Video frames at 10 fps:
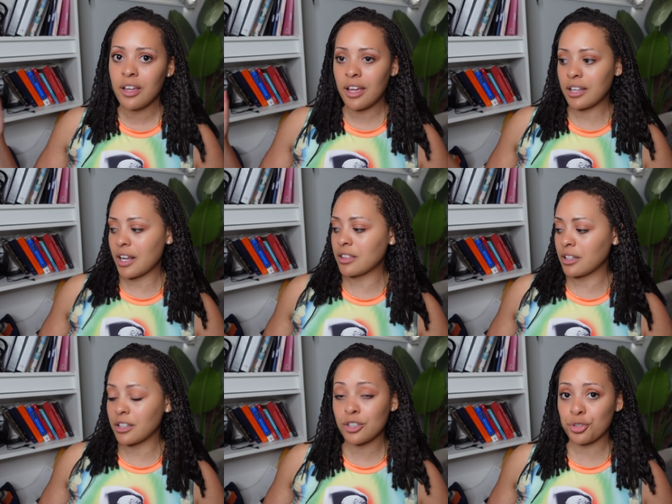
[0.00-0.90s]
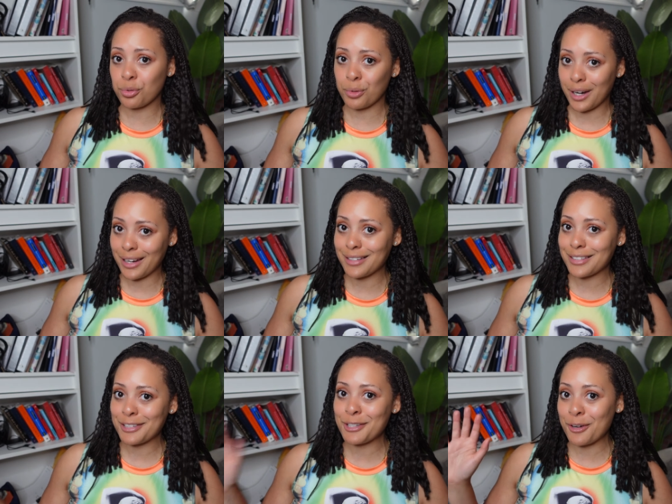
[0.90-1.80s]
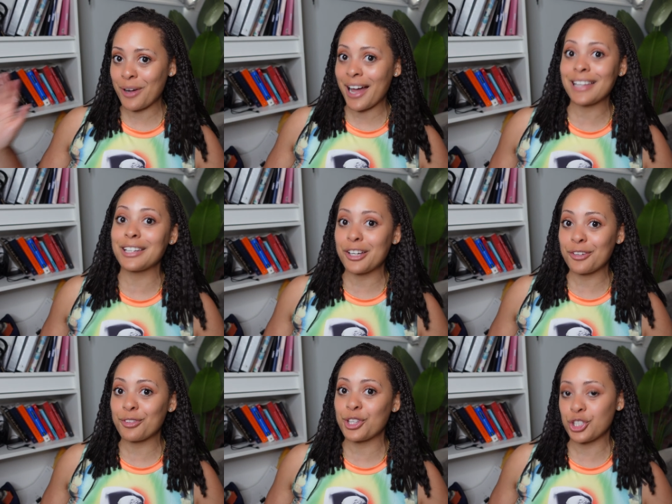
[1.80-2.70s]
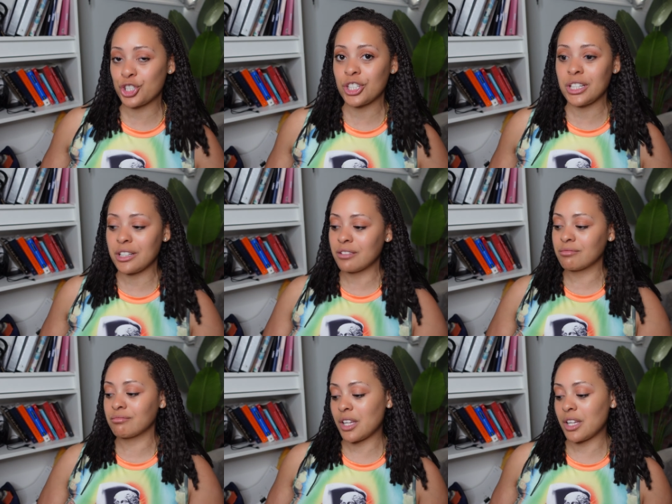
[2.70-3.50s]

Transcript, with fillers: And I think it's great. So I love the Chi